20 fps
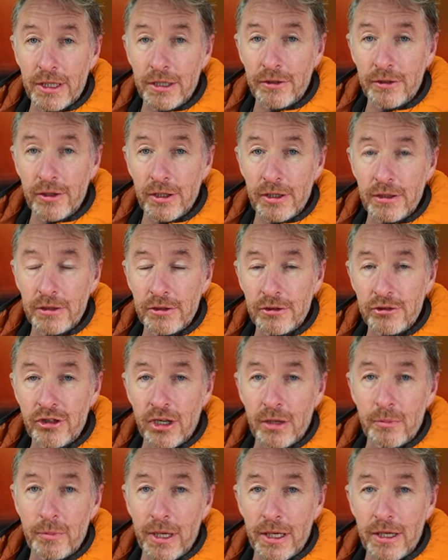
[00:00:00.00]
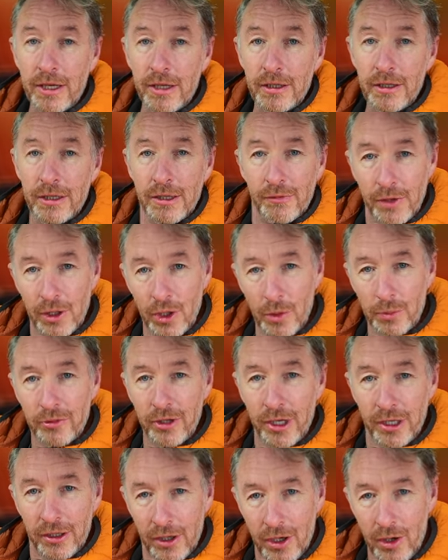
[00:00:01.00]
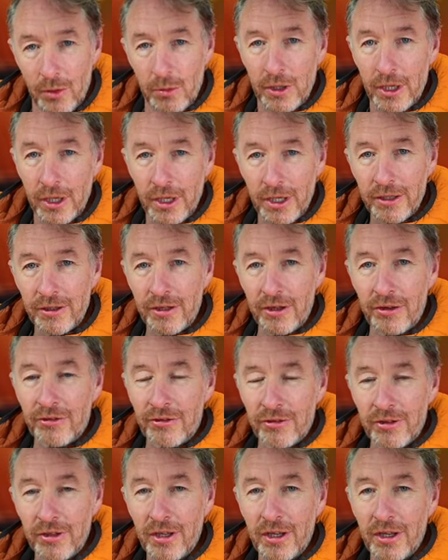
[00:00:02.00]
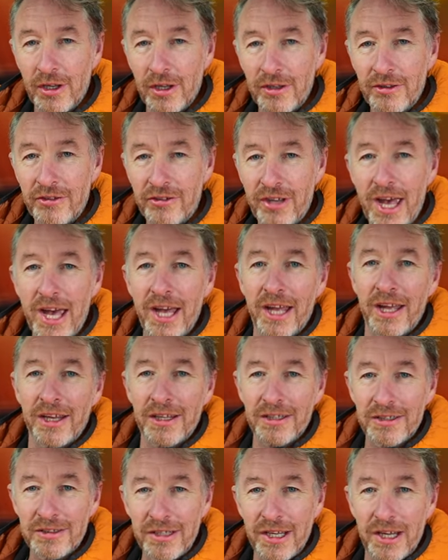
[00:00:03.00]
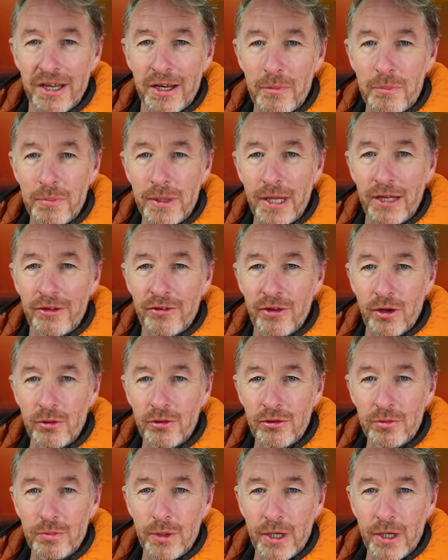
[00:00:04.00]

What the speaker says: and I'll check back in, give you an update on how this saga plays out.